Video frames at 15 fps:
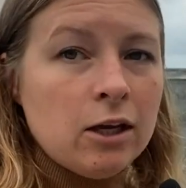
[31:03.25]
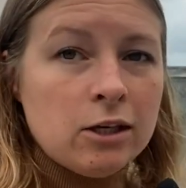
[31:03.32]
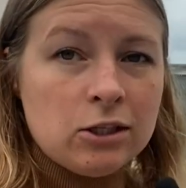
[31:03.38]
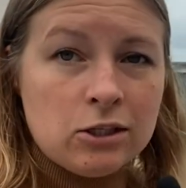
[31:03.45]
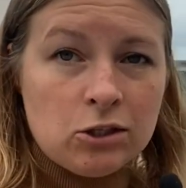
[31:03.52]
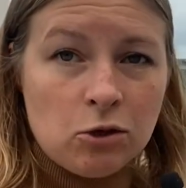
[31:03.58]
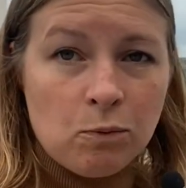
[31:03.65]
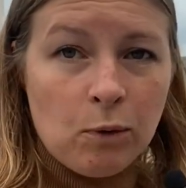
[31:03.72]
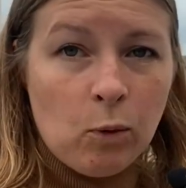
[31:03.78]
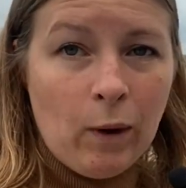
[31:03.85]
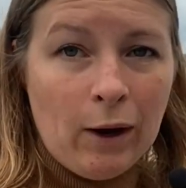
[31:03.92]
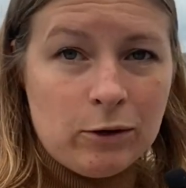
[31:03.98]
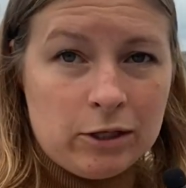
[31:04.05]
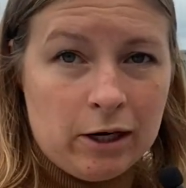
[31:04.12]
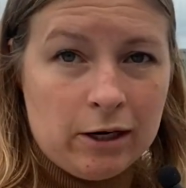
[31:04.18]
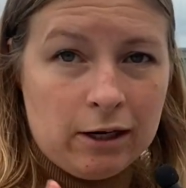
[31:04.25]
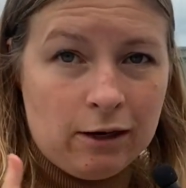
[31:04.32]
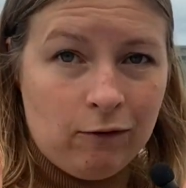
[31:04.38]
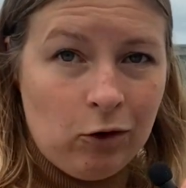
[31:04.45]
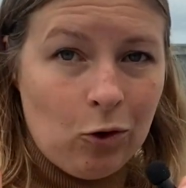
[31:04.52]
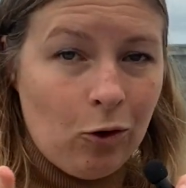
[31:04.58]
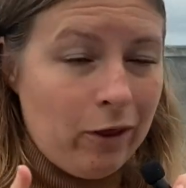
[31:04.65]
Super well done
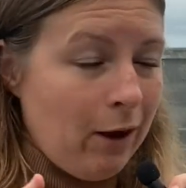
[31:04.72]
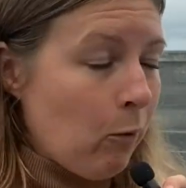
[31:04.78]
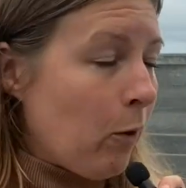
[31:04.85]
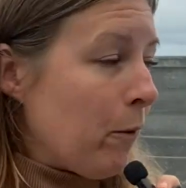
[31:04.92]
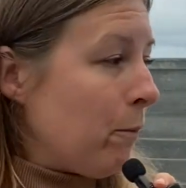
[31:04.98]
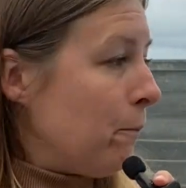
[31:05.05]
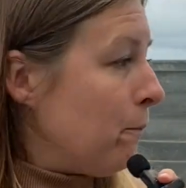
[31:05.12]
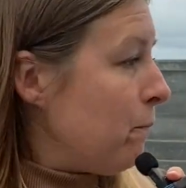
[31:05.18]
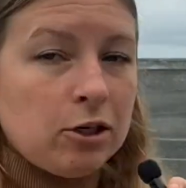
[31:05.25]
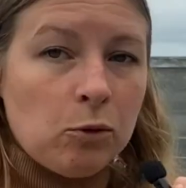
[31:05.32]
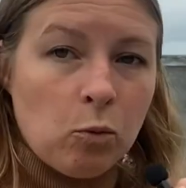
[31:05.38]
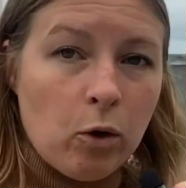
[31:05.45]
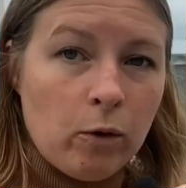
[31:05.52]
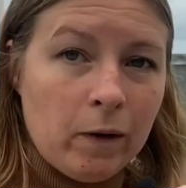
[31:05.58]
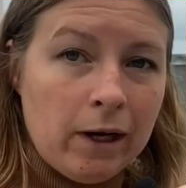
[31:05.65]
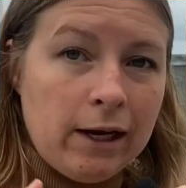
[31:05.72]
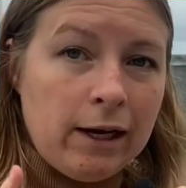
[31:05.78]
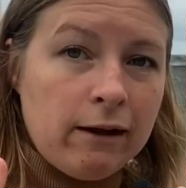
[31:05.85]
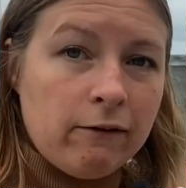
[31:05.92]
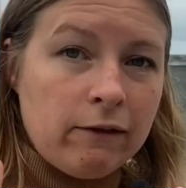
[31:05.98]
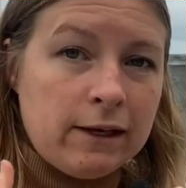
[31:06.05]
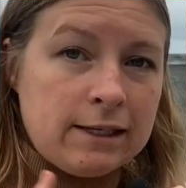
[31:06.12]
if you got that one. Don't worry
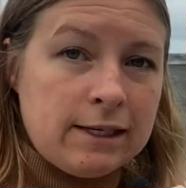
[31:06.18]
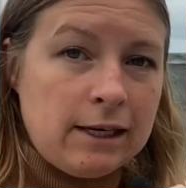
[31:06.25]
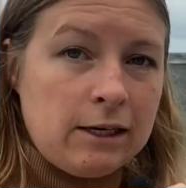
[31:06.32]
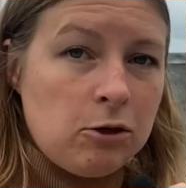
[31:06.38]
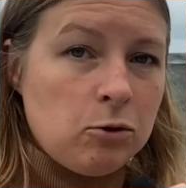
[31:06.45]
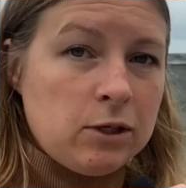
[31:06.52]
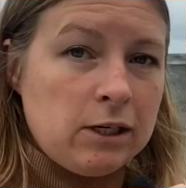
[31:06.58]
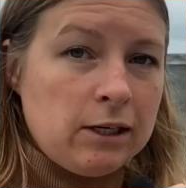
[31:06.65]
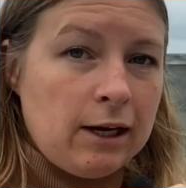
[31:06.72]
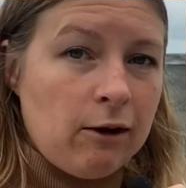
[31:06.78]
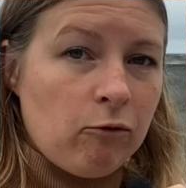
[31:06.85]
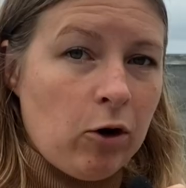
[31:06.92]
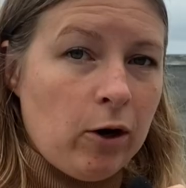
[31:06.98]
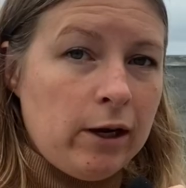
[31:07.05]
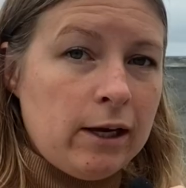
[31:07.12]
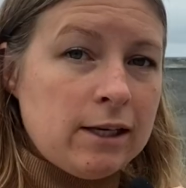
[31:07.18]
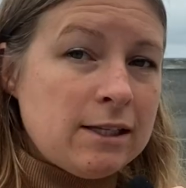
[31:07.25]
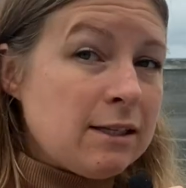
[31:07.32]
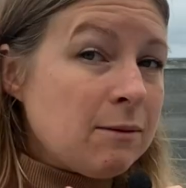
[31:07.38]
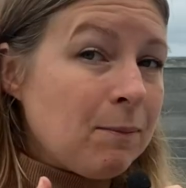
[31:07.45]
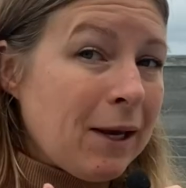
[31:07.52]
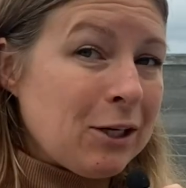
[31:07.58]
if there's any you didn't get right,
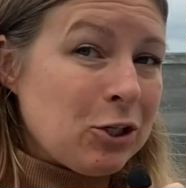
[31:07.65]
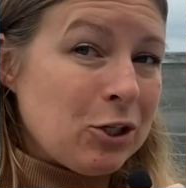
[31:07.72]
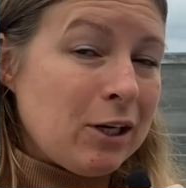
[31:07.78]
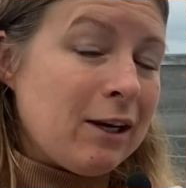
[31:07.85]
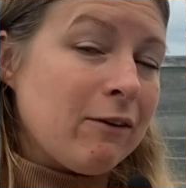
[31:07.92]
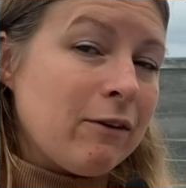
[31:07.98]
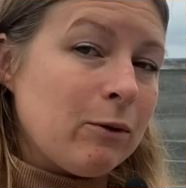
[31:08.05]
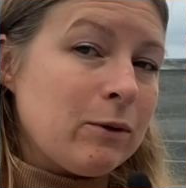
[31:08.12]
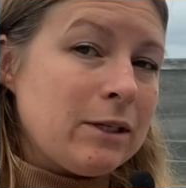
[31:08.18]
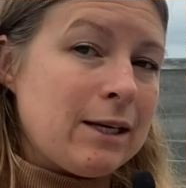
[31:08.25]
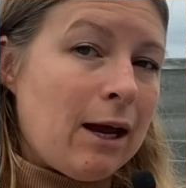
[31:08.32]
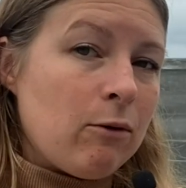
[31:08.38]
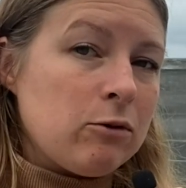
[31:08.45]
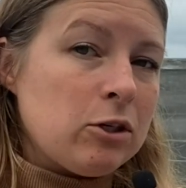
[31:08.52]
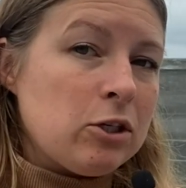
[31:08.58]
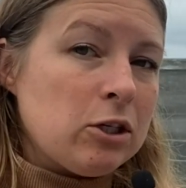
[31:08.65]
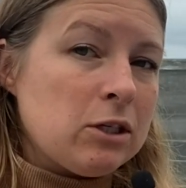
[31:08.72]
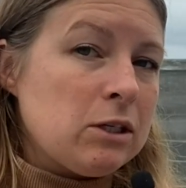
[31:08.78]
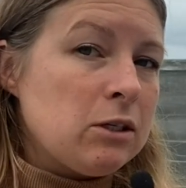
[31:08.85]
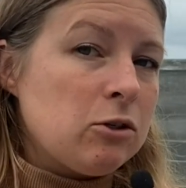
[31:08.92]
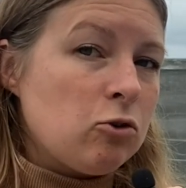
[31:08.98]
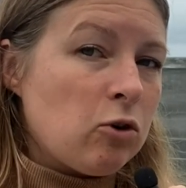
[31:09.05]
especially if it was down to
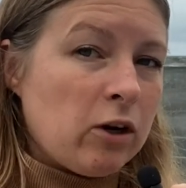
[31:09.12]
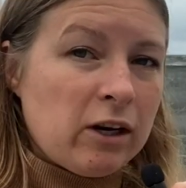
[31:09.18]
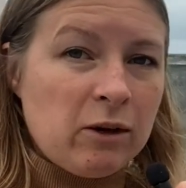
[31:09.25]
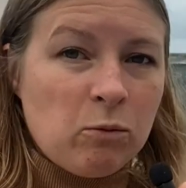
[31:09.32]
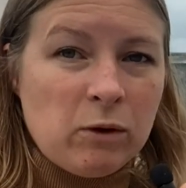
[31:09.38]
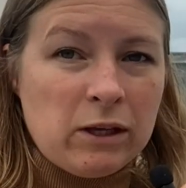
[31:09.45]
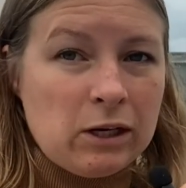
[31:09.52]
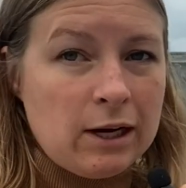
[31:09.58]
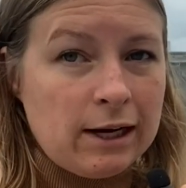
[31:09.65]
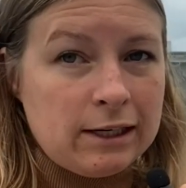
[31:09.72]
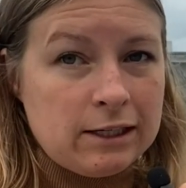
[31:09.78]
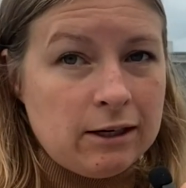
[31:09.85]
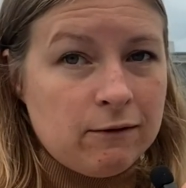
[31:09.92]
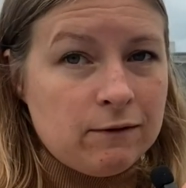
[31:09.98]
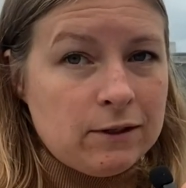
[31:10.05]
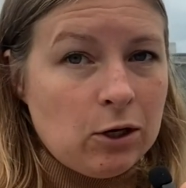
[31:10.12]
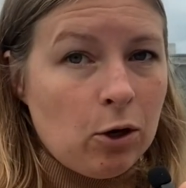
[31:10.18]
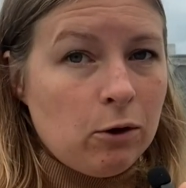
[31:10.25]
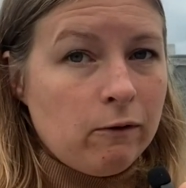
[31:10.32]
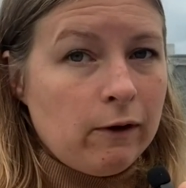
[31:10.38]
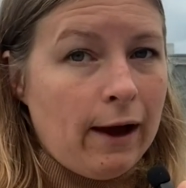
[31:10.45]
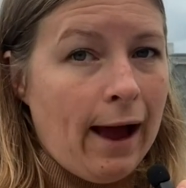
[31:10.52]
just struggling with your negatives
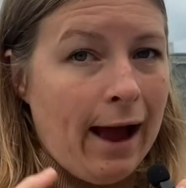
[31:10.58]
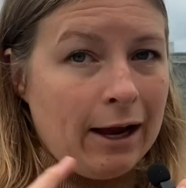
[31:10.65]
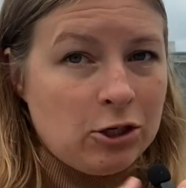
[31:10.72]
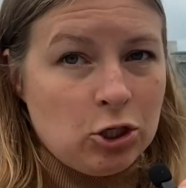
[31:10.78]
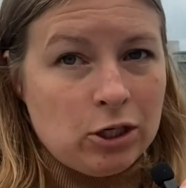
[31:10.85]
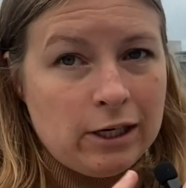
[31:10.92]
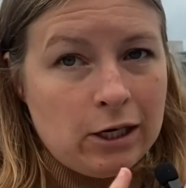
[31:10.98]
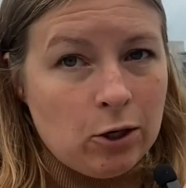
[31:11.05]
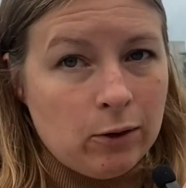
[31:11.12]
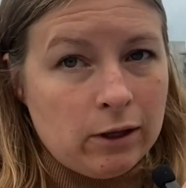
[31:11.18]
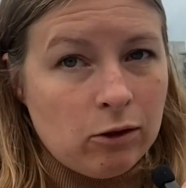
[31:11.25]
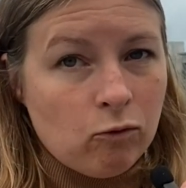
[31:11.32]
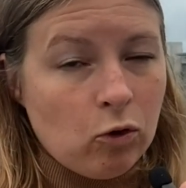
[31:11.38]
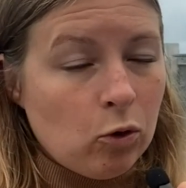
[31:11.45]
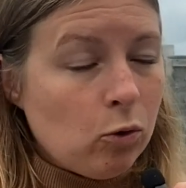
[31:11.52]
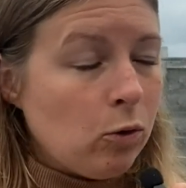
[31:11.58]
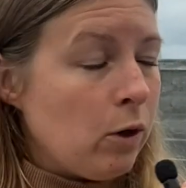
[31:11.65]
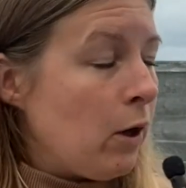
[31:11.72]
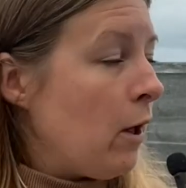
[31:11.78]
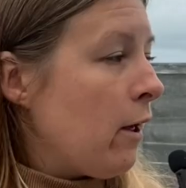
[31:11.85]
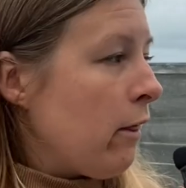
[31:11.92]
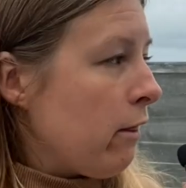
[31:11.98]
over actually knowing the rule.
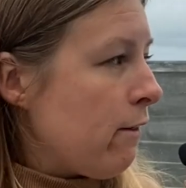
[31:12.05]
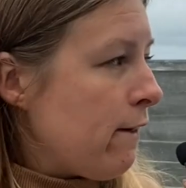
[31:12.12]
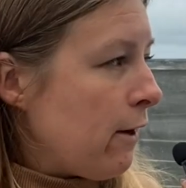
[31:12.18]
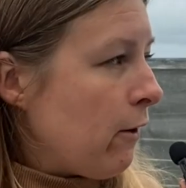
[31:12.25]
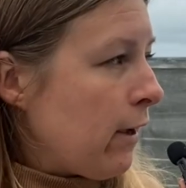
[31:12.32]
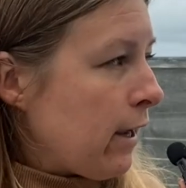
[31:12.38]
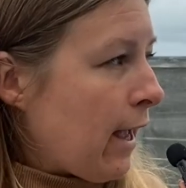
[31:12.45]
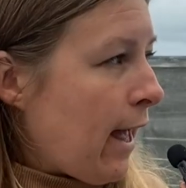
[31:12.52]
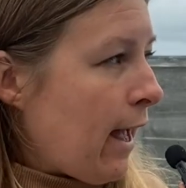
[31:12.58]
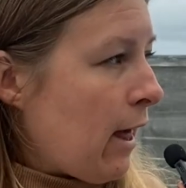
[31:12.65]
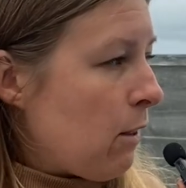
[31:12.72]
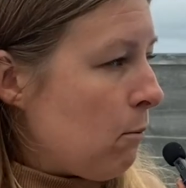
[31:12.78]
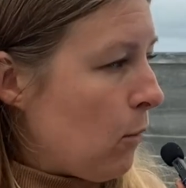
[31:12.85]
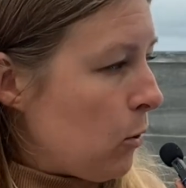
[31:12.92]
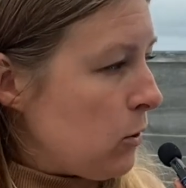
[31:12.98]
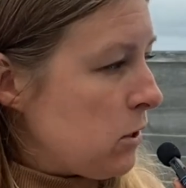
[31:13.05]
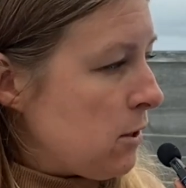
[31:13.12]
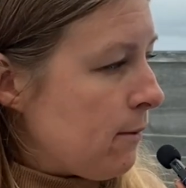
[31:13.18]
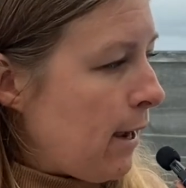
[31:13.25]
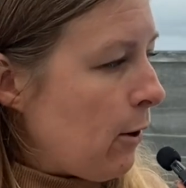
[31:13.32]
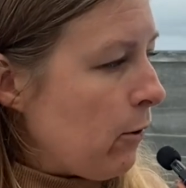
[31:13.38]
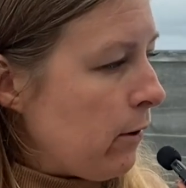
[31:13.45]
The thing I care the most
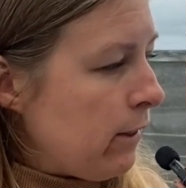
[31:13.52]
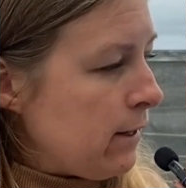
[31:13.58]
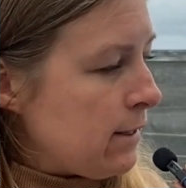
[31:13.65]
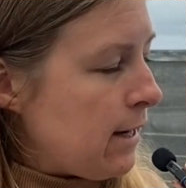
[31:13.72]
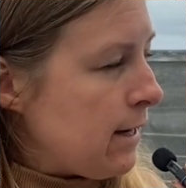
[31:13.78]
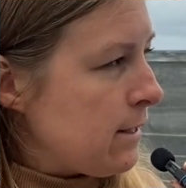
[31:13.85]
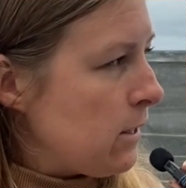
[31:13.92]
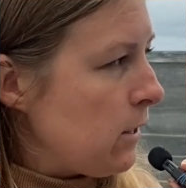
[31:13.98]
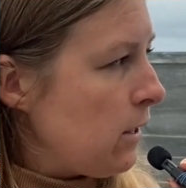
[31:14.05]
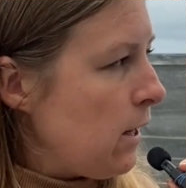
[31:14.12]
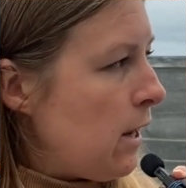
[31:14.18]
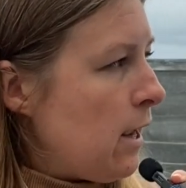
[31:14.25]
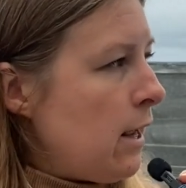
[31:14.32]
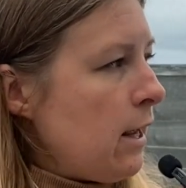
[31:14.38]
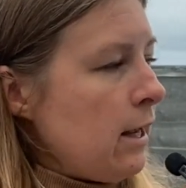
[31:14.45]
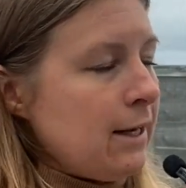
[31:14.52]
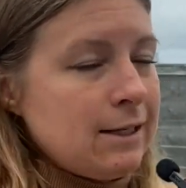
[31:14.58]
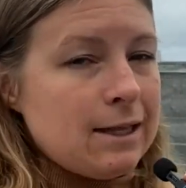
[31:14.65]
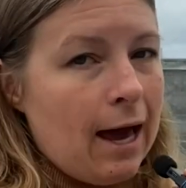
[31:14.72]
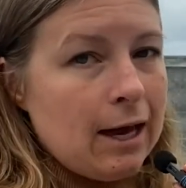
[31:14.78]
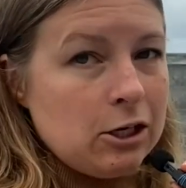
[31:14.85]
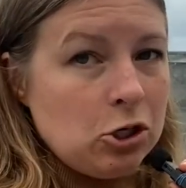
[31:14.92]
about on this lesson is
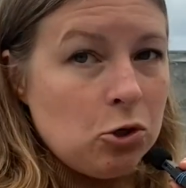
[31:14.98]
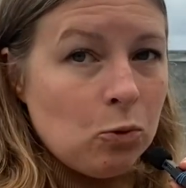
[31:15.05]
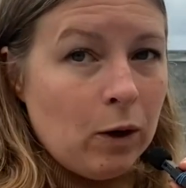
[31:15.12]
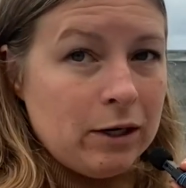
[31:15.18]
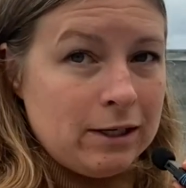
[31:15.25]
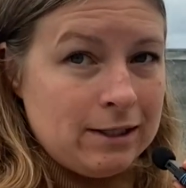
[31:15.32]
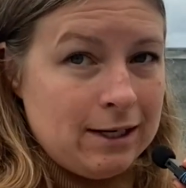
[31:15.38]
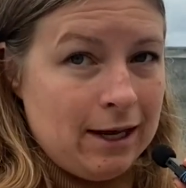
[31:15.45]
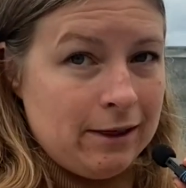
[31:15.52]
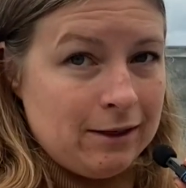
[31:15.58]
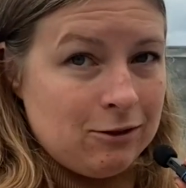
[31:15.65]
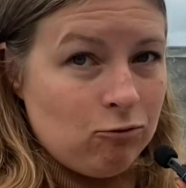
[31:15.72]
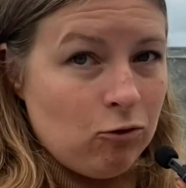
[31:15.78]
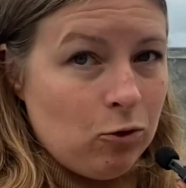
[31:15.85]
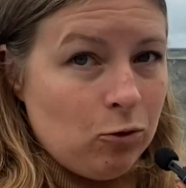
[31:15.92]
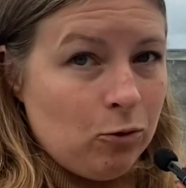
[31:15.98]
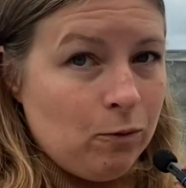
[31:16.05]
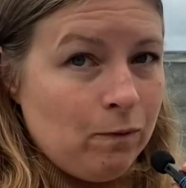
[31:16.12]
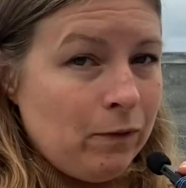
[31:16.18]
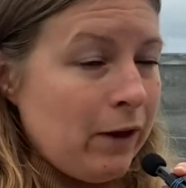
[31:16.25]
that you understand this rule.